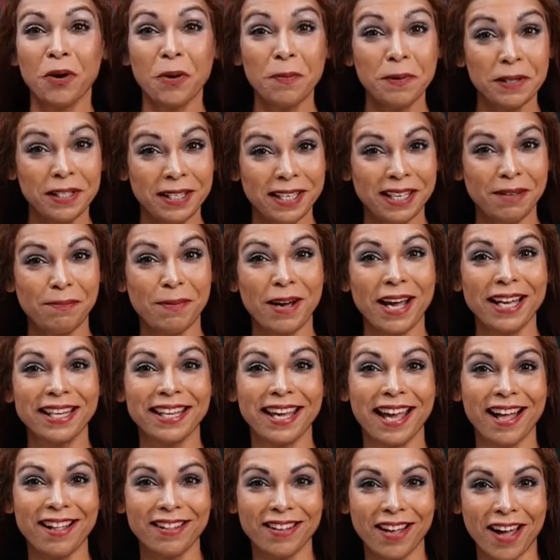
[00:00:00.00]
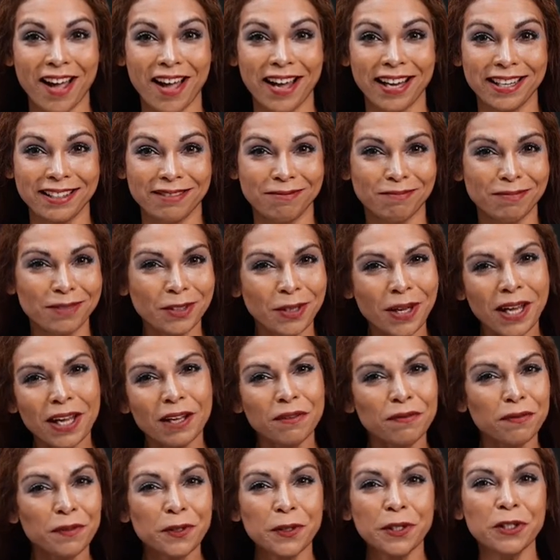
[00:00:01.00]
Property by Kalkine.
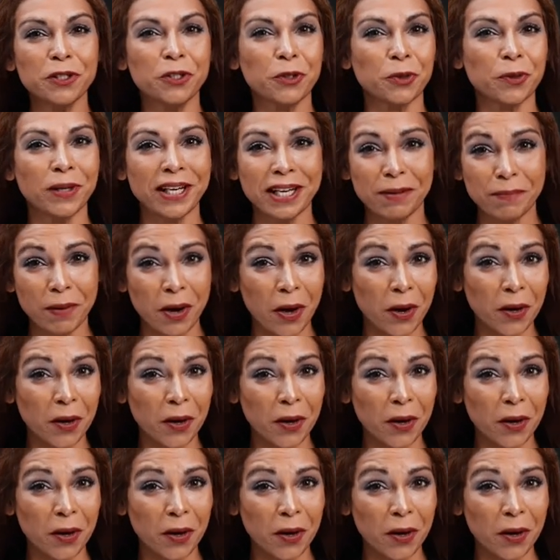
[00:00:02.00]
Looking for a dream